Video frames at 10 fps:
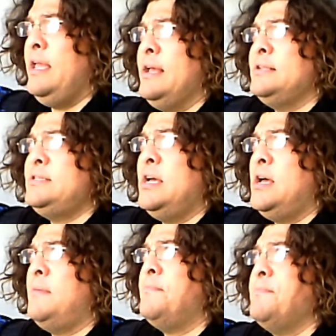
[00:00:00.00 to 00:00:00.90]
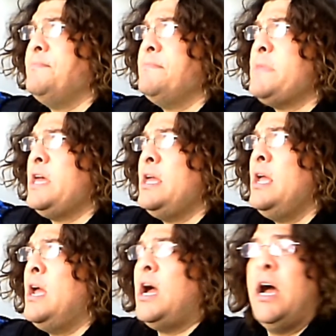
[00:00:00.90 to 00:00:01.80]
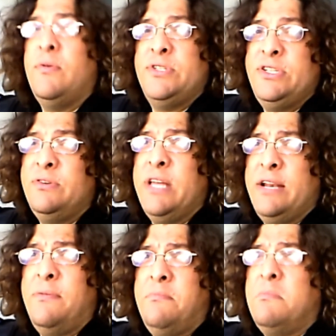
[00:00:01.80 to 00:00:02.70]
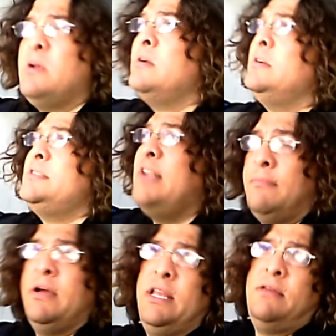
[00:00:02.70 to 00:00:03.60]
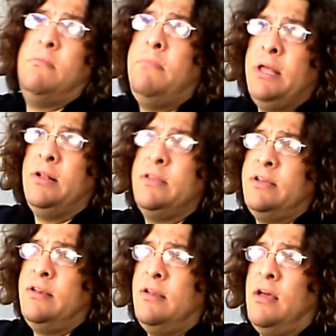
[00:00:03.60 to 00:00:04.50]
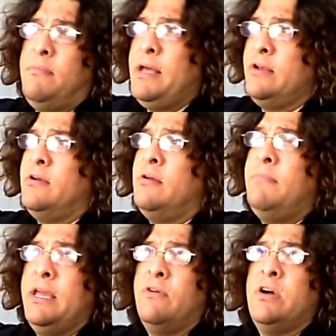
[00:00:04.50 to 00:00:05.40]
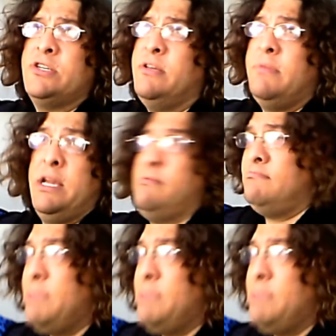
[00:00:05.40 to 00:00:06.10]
And I will see you later. Somebody build a better Super Crush tonight,